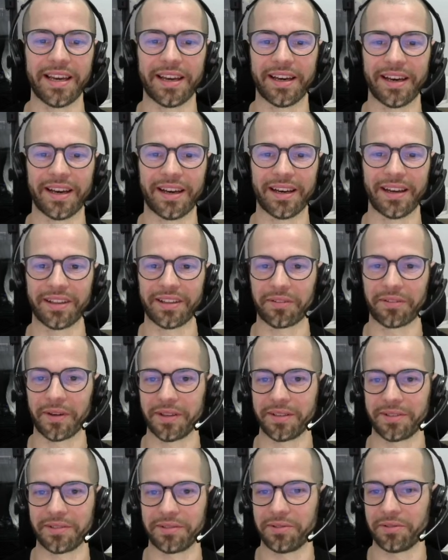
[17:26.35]

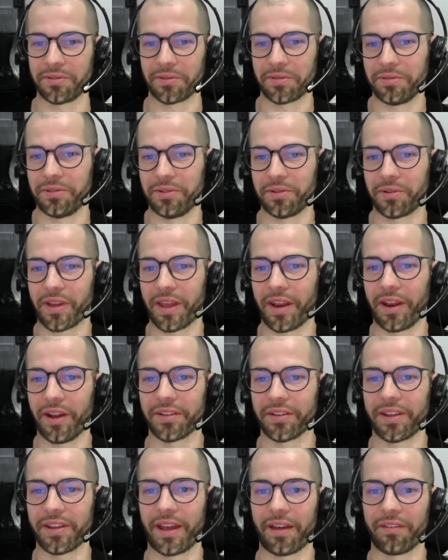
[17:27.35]
Otherwise, you
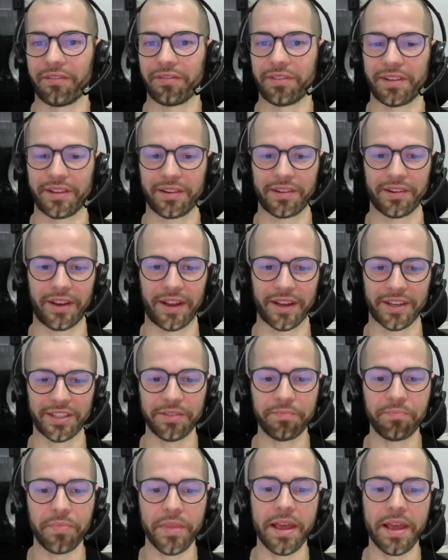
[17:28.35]
cannot have the
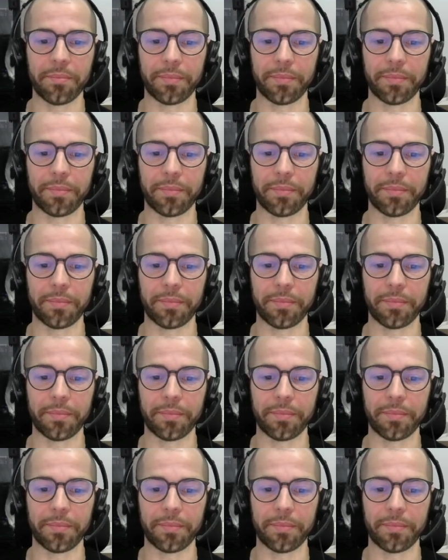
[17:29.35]
connection.